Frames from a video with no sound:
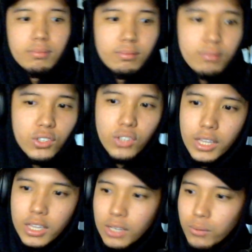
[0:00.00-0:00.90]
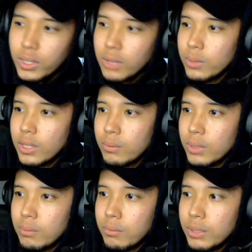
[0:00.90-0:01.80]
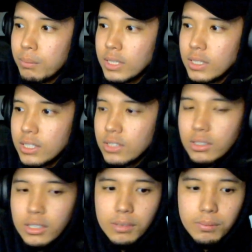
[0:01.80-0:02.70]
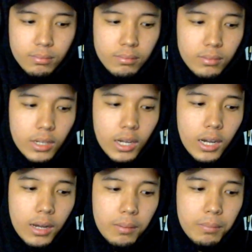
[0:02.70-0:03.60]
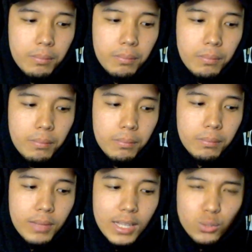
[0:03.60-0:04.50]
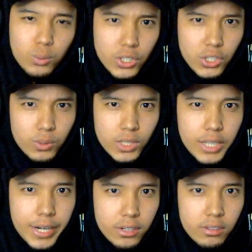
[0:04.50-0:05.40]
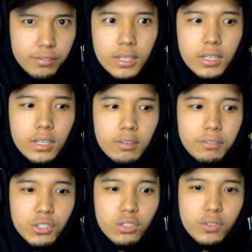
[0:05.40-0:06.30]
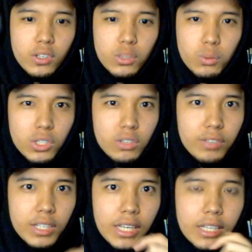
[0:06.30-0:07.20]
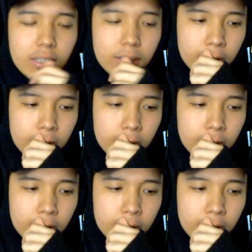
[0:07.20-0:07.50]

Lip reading: So I think with my sister, um, that's what she was scared of. First of all, it was convenient.